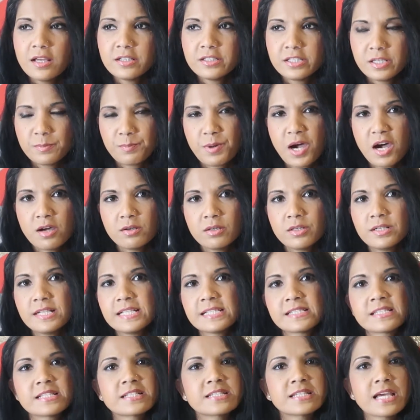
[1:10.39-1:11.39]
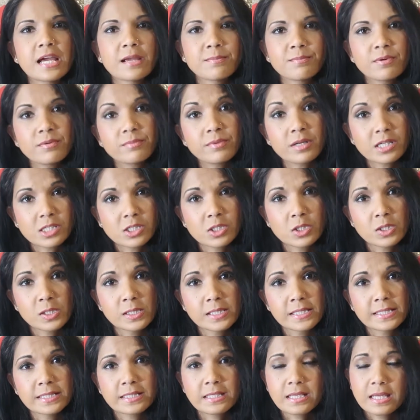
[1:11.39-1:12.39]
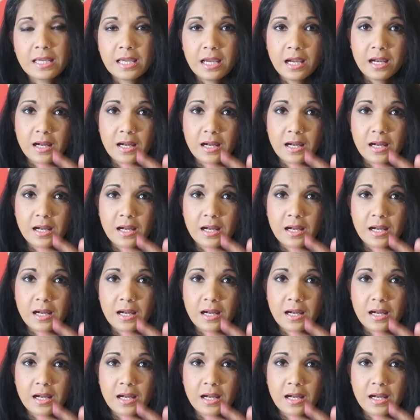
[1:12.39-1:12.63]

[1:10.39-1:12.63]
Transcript: dip powder is a type of acrylic